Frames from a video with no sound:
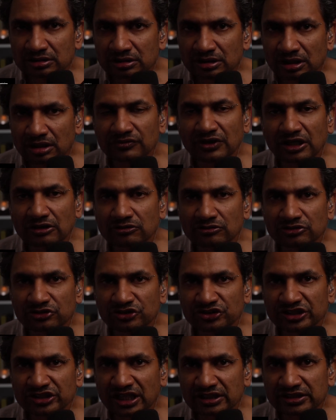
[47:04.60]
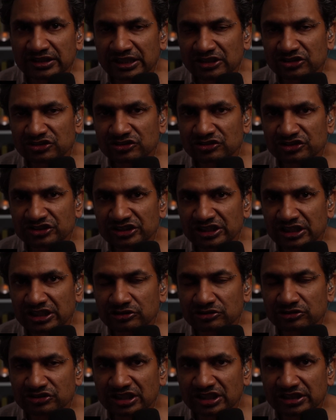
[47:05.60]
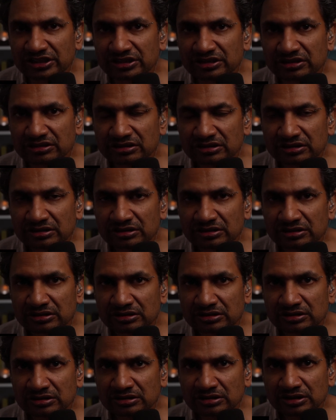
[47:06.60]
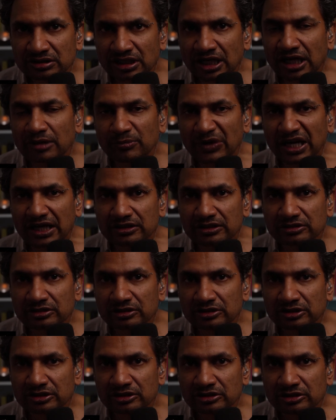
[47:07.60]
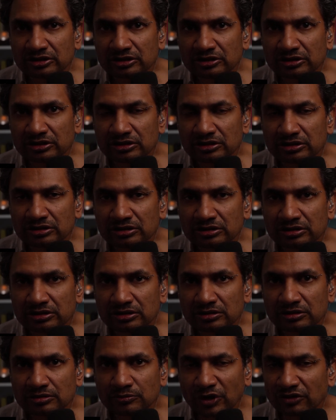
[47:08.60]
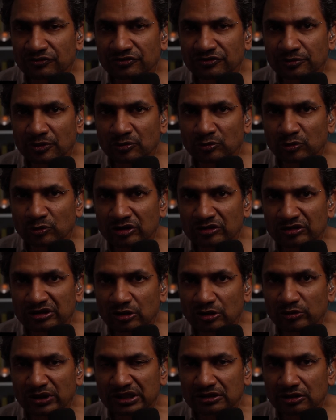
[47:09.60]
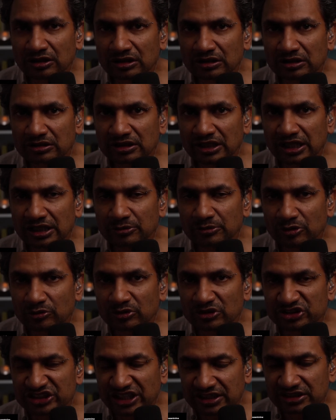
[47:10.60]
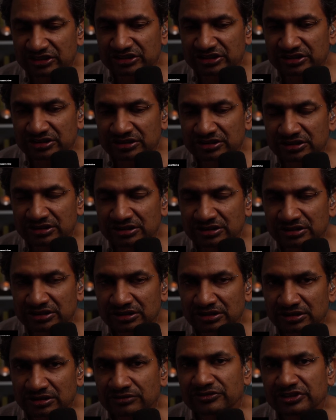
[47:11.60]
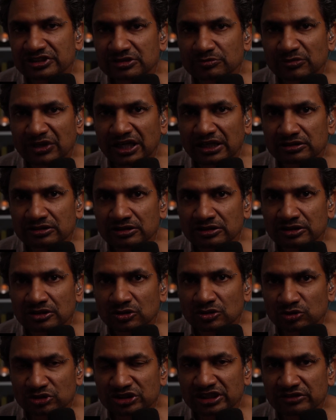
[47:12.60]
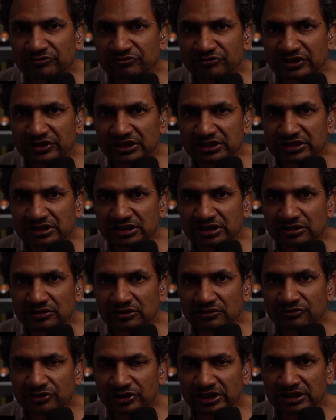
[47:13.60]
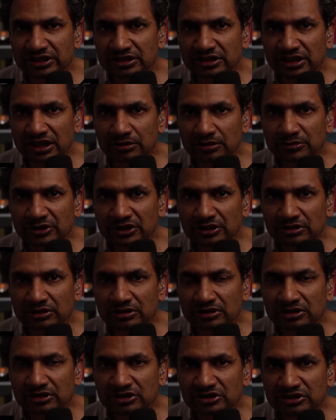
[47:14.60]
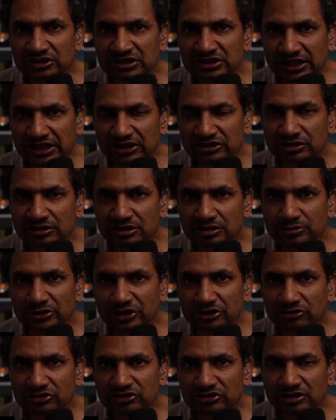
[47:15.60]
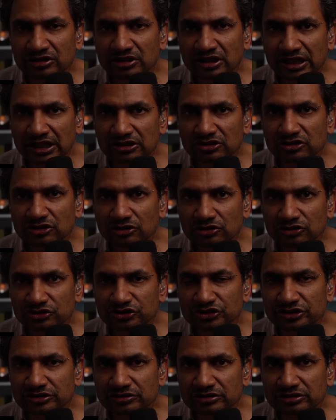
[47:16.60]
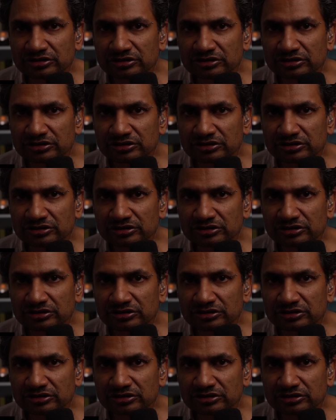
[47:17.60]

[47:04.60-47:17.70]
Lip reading: of Arood Shah next to Zia Hussein, a man, both of them wearing the red Labour rosettes. This man was convicted for kidnap, sexual abuse and torture.